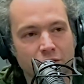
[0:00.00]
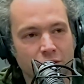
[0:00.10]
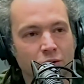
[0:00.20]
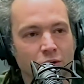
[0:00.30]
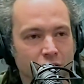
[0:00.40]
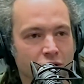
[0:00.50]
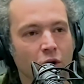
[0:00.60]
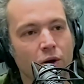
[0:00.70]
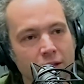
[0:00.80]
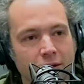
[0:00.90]
you
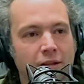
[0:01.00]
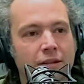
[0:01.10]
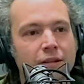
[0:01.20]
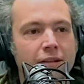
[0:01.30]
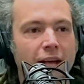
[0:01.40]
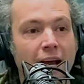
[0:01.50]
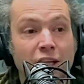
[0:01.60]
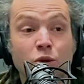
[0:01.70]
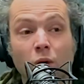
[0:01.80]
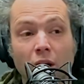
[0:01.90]
join,
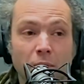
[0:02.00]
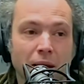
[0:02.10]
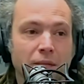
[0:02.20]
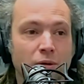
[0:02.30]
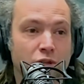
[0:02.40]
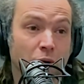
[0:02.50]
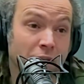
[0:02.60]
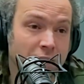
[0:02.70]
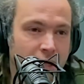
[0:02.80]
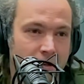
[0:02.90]
and you are my milk
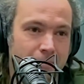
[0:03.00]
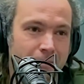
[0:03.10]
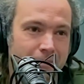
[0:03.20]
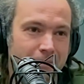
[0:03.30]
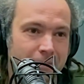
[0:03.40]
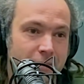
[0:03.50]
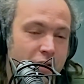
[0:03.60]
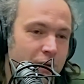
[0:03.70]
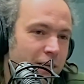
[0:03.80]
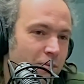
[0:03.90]
sommelier.
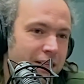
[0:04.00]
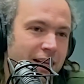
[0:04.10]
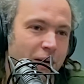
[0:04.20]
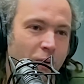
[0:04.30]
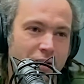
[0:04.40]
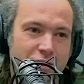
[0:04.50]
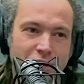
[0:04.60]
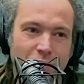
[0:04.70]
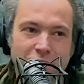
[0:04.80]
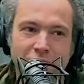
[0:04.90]
So then I was.
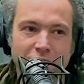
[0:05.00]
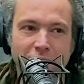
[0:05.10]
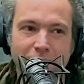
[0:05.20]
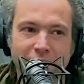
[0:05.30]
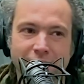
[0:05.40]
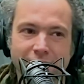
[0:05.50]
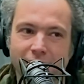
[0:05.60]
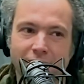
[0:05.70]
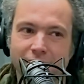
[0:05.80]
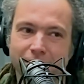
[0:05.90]
So it's not something that
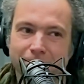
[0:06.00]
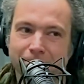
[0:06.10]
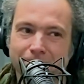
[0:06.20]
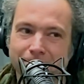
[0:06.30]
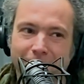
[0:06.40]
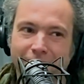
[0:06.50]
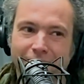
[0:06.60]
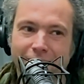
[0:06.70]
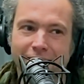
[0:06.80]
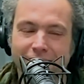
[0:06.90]
I
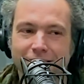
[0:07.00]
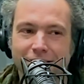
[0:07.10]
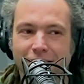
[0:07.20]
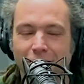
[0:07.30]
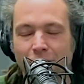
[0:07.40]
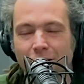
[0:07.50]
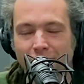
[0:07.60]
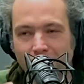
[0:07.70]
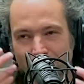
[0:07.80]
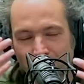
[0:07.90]
think or
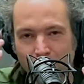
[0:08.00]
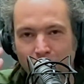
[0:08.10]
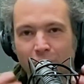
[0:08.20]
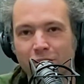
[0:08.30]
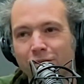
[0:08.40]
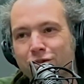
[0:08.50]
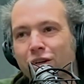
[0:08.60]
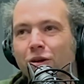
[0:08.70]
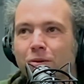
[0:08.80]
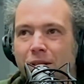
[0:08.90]
I just thought of. So